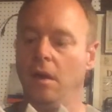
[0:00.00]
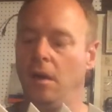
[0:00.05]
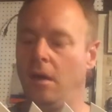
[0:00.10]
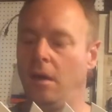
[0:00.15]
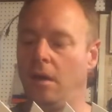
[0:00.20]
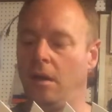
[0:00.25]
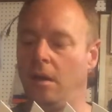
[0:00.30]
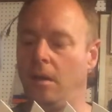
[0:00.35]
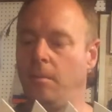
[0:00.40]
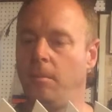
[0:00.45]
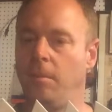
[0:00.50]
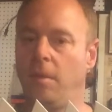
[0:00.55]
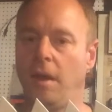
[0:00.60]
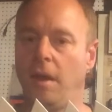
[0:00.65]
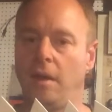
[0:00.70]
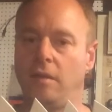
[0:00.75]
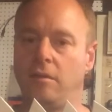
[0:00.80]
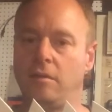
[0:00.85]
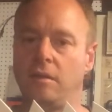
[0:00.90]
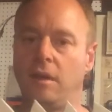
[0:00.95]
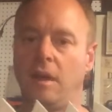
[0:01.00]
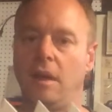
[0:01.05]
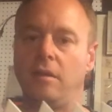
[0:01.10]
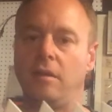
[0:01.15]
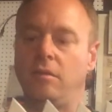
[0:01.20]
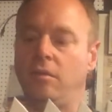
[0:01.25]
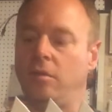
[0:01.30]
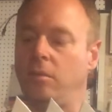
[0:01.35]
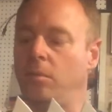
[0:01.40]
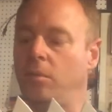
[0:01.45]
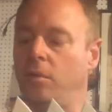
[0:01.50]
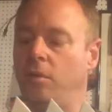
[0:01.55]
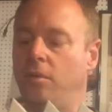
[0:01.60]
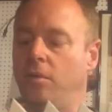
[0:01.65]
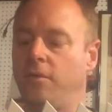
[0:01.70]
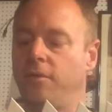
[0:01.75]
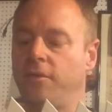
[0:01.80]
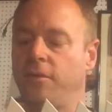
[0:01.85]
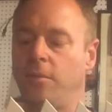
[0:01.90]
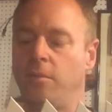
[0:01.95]
Um, as as you
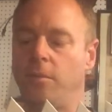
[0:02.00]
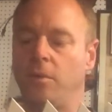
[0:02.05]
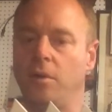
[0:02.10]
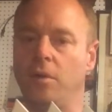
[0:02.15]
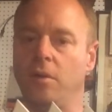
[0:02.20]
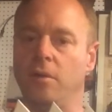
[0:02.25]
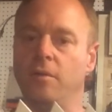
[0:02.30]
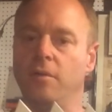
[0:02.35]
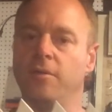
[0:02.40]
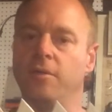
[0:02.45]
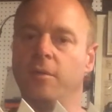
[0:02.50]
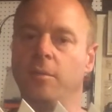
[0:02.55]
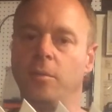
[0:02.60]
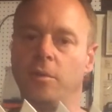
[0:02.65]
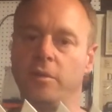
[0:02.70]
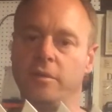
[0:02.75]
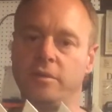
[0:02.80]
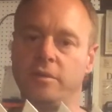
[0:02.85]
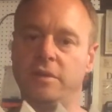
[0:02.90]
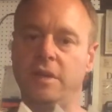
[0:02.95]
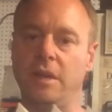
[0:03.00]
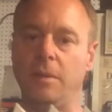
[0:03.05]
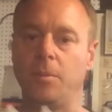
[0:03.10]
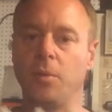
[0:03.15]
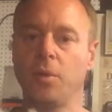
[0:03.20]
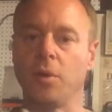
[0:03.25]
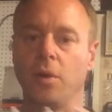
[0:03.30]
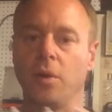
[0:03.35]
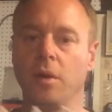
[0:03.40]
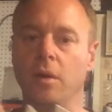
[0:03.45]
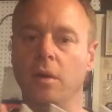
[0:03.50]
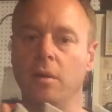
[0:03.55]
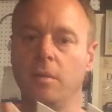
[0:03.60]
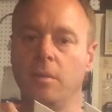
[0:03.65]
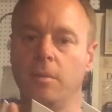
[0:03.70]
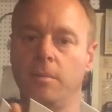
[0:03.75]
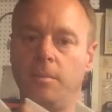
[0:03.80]
move from your from your steeper